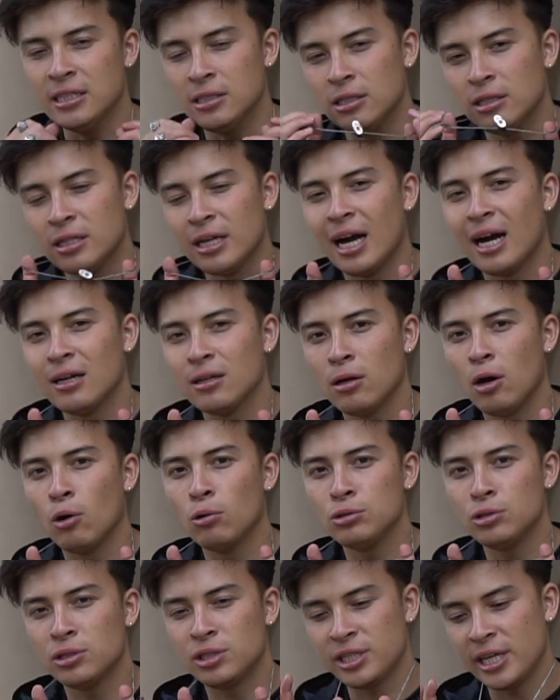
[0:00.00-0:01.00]
So you can
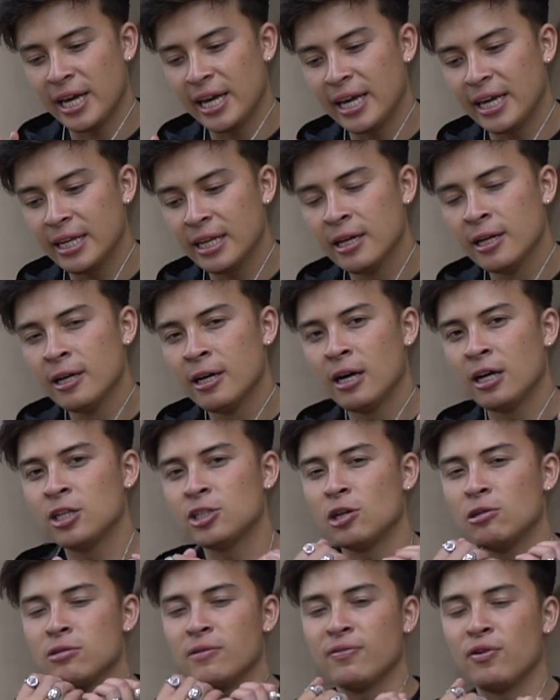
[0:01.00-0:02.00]
hold your chain,
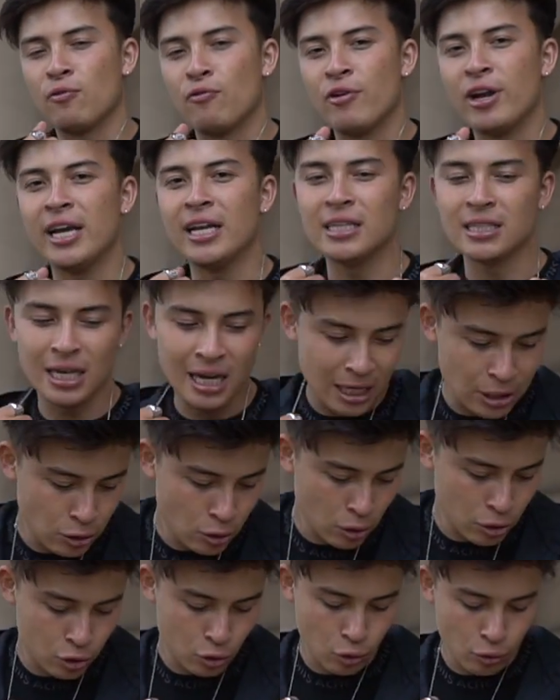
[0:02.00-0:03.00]
shows off the rings and
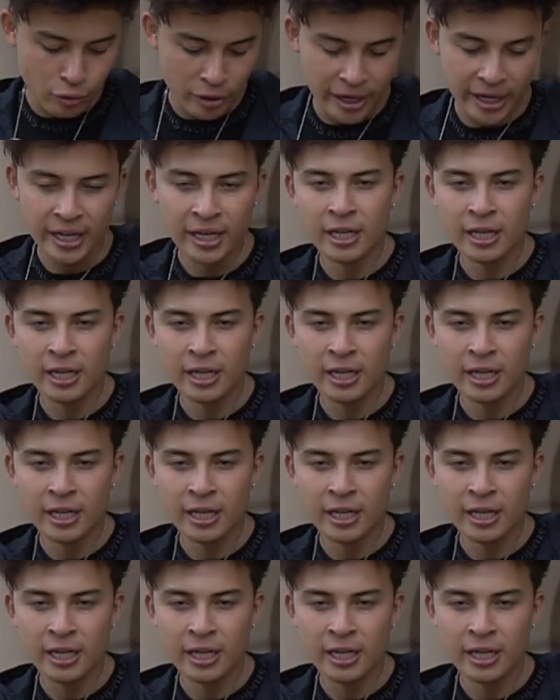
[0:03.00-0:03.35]
your jewelry